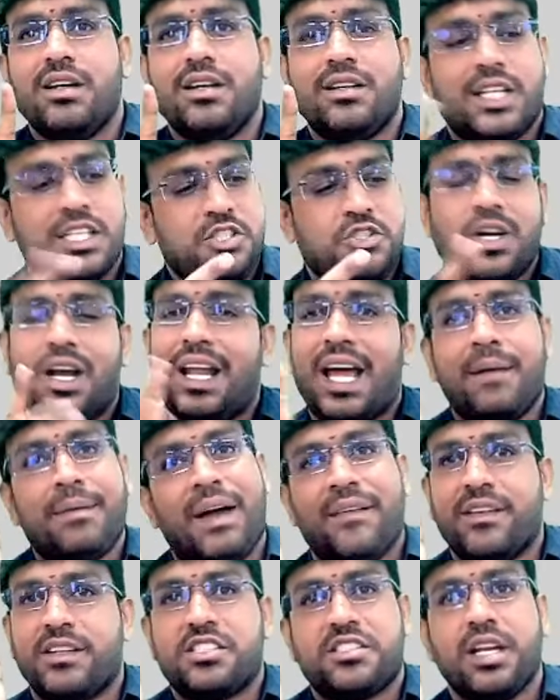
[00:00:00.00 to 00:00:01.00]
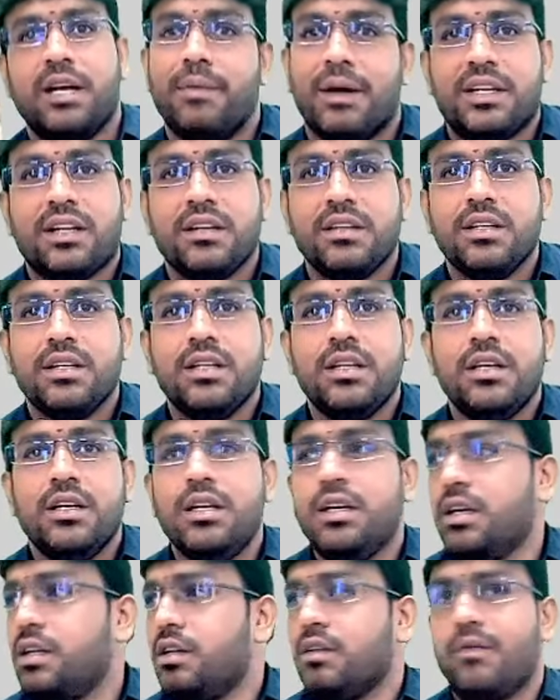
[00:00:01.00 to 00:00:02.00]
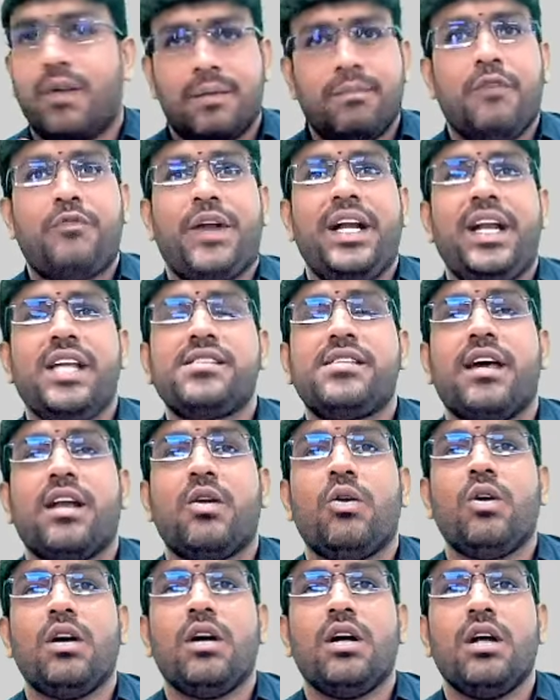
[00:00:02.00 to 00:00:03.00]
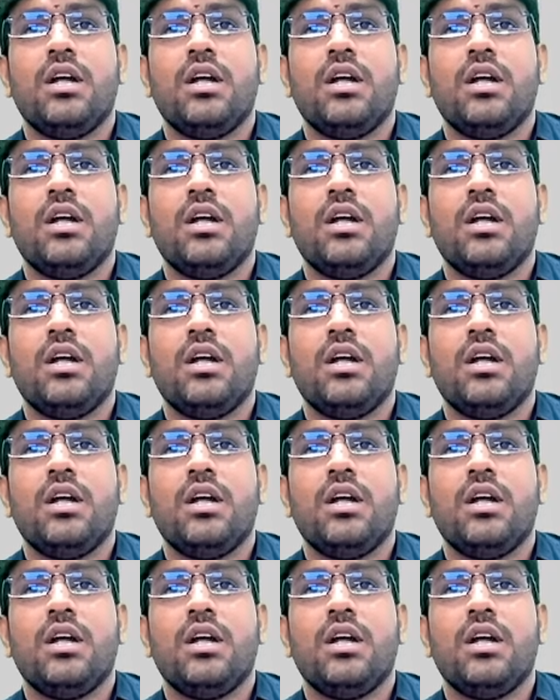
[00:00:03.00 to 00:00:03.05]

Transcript: Rest all I am having still, but one of my friend is there, no?